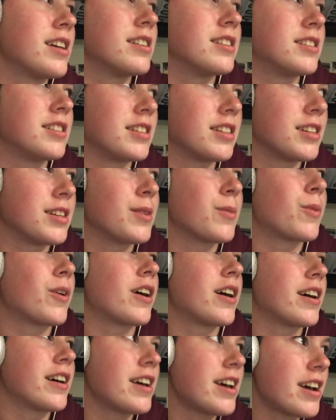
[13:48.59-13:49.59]
Z
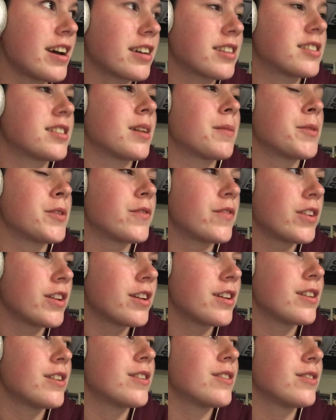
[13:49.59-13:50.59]
Y X W
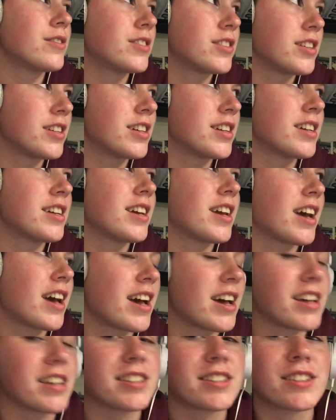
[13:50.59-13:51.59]
V U T
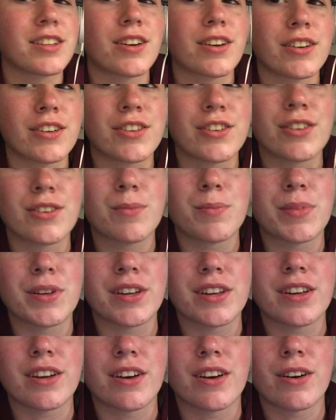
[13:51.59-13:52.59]
S R Q
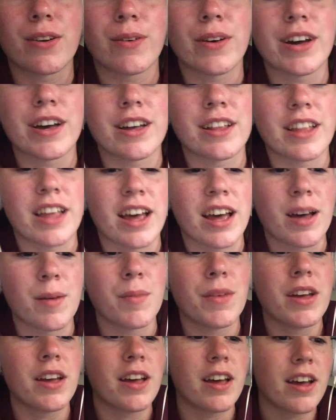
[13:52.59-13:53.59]
P O N M
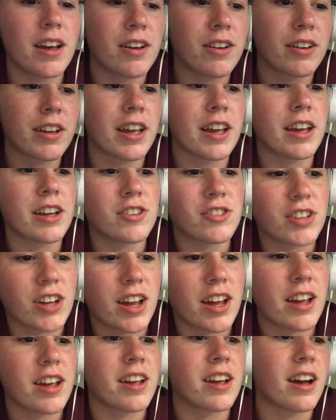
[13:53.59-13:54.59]
L K
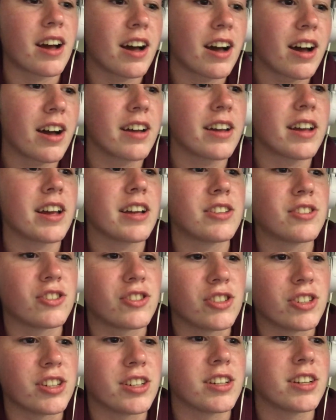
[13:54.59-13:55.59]
J I H
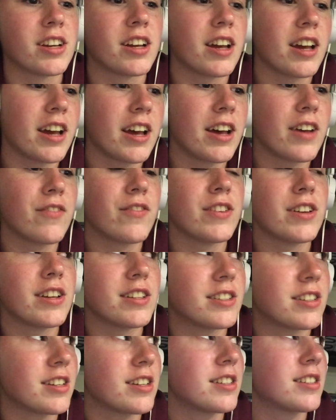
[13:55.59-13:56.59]
G F E
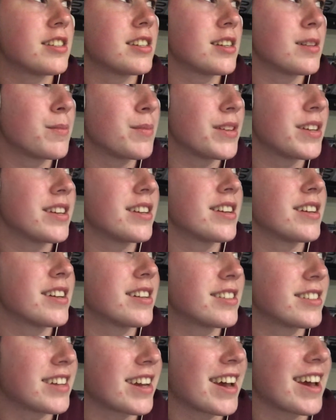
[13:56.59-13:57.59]
D C B
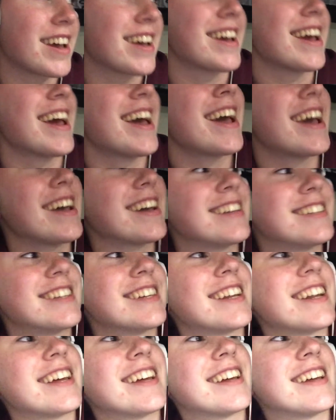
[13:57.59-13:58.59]
and A. Hey, you
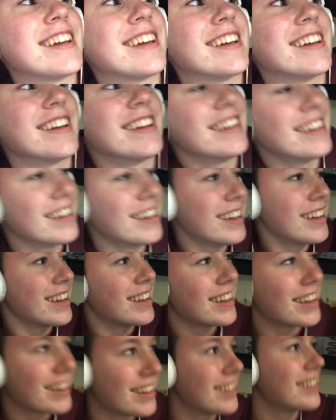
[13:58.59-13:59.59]
did it!
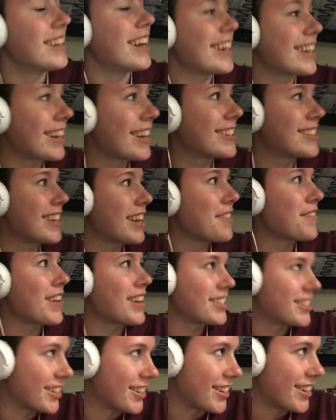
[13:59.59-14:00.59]
Now you gotta say it
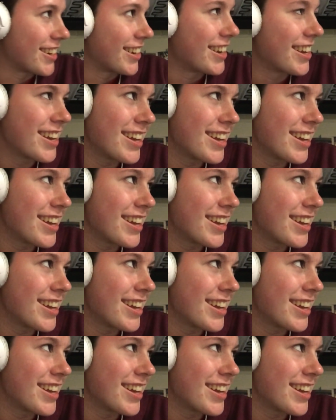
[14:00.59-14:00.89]
faster.